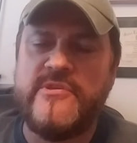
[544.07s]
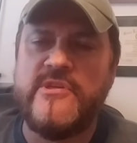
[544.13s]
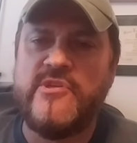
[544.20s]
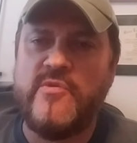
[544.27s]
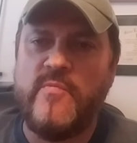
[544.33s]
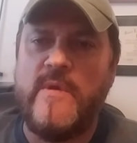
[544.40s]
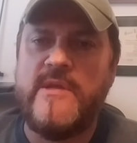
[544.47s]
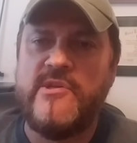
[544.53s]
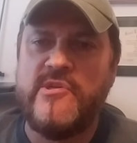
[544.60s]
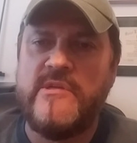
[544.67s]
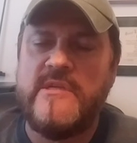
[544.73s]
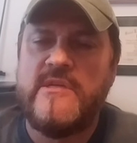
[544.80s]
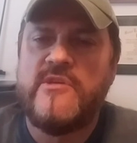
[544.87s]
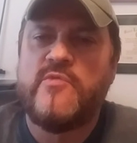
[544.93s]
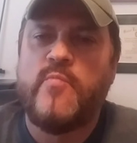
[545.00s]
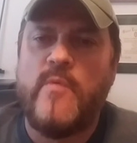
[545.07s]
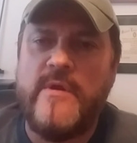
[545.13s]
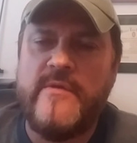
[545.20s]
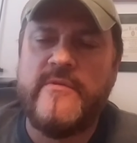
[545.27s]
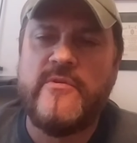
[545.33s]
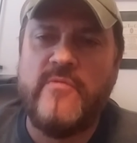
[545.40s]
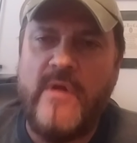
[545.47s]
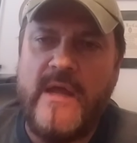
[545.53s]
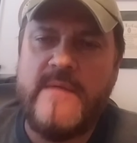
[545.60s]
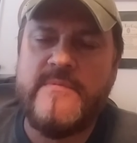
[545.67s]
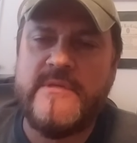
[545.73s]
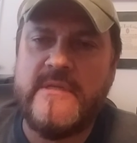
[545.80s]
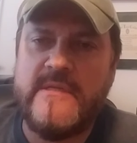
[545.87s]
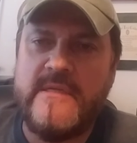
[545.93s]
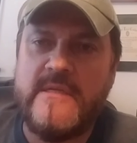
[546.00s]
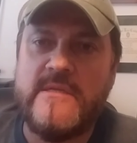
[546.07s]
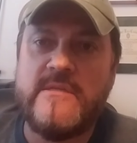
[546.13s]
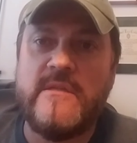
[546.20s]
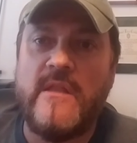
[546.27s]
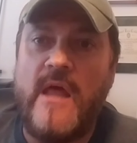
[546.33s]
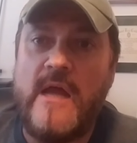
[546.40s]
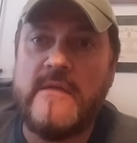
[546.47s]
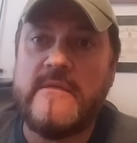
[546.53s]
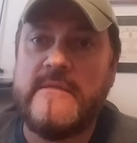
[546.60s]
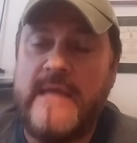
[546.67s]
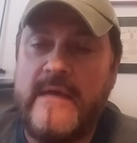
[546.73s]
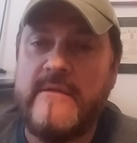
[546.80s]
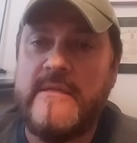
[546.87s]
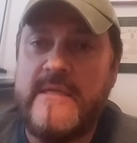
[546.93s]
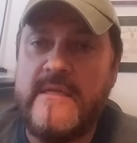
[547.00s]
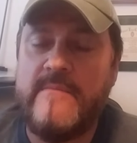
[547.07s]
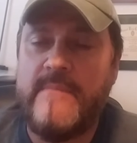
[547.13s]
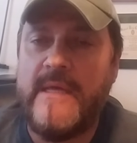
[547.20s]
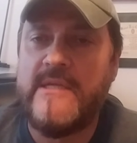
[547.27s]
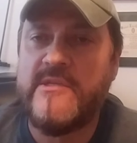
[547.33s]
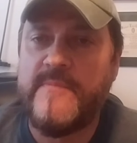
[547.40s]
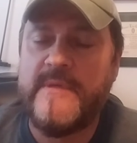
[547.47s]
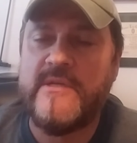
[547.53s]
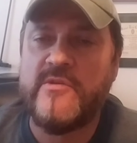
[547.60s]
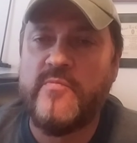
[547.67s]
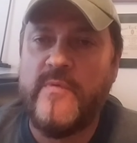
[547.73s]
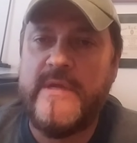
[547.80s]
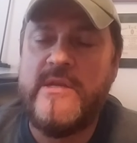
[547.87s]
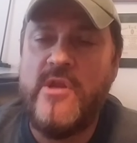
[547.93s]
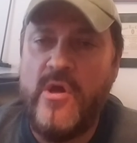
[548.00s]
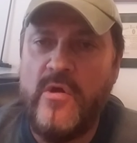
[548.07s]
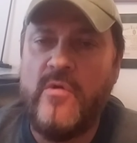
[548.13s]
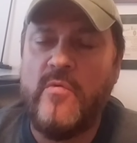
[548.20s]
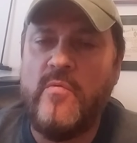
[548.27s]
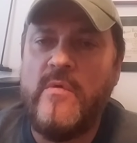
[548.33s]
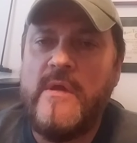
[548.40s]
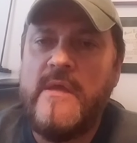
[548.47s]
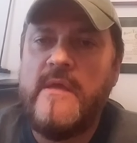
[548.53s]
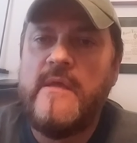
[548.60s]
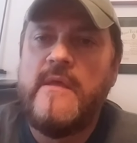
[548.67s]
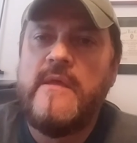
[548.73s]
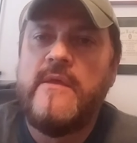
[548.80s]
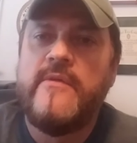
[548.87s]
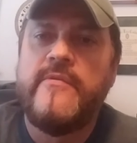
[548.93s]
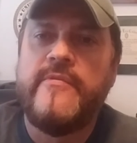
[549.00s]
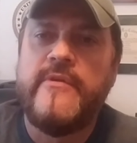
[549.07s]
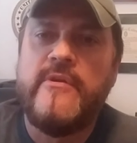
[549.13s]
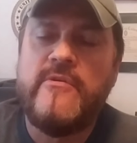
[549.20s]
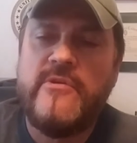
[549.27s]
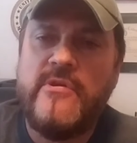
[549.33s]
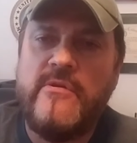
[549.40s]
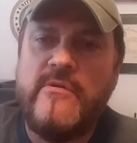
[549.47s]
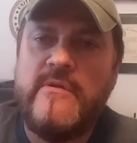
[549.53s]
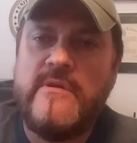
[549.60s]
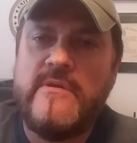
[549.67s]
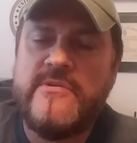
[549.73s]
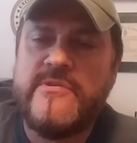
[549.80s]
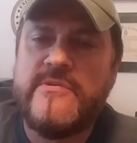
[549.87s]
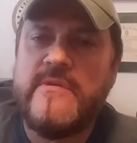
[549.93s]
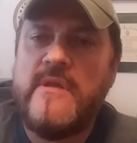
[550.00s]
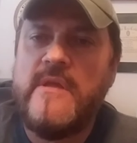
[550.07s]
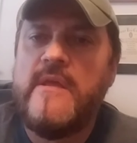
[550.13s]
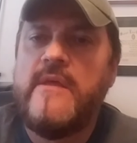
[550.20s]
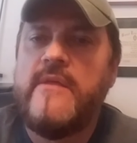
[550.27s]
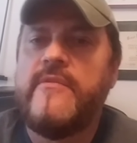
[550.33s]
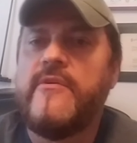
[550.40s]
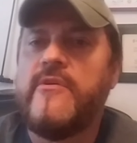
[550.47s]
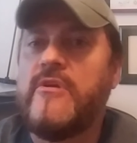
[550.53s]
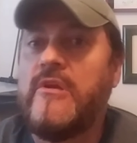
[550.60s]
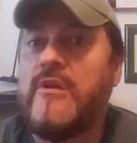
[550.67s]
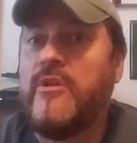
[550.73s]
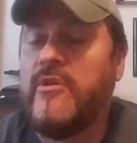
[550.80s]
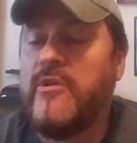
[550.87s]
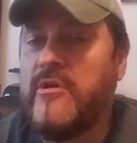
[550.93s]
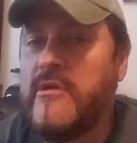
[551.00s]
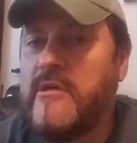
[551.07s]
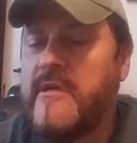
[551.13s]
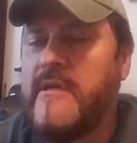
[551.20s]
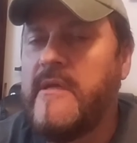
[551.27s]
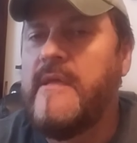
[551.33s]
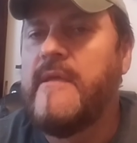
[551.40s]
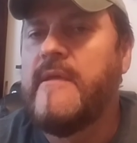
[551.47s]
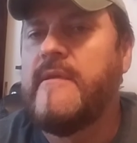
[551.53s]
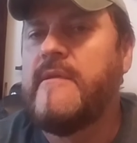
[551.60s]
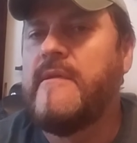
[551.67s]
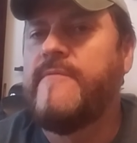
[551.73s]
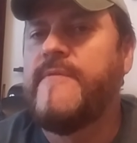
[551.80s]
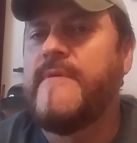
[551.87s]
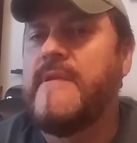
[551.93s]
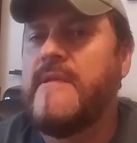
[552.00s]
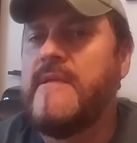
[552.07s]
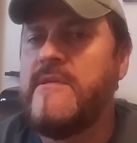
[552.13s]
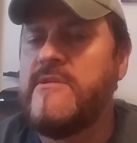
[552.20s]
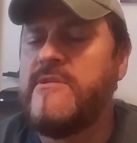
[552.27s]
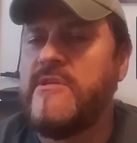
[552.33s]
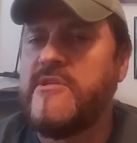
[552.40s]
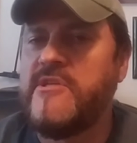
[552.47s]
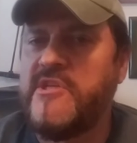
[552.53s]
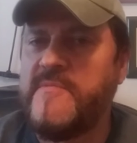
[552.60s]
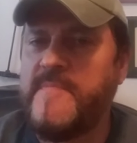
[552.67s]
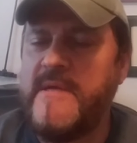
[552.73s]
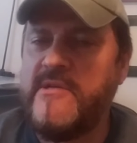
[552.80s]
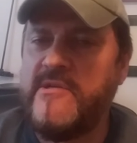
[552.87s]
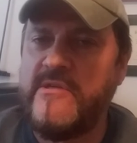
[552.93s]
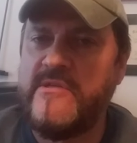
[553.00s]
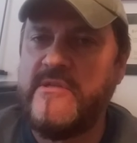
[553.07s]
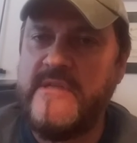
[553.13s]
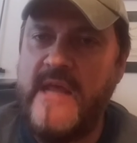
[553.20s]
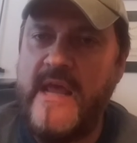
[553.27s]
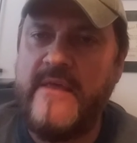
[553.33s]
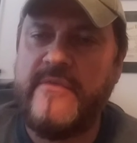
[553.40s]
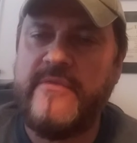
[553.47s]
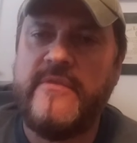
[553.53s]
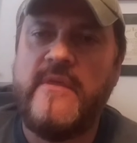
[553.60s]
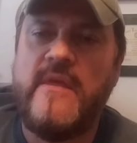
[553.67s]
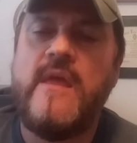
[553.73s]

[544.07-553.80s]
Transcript: situation is, where the crime scene is, lock down the inmates because we know they're curious, they're going to look if it is a suspicious death